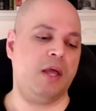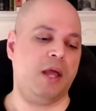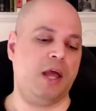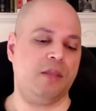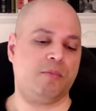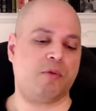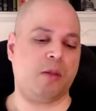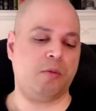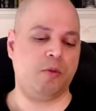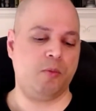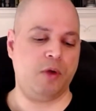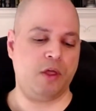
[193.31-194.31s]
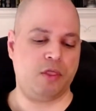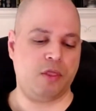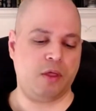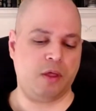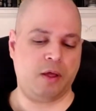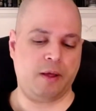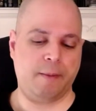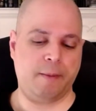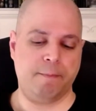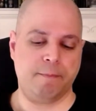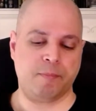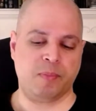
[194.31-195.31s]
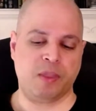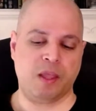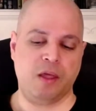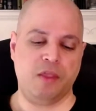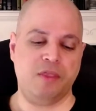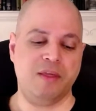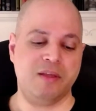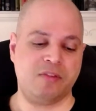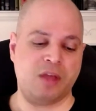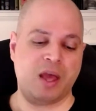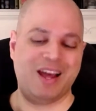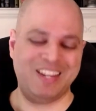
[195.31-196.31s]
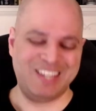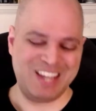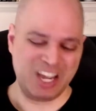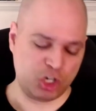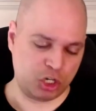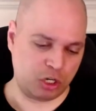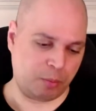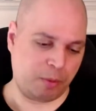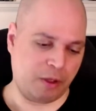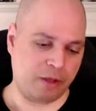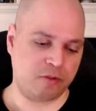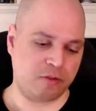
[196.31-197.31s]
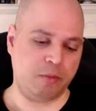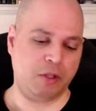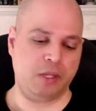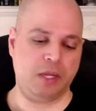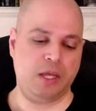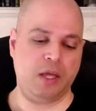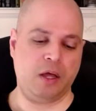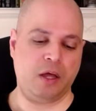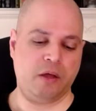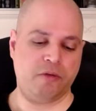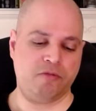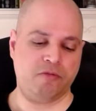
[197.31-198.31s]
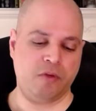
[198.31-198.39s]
And the problem with this additional possibility of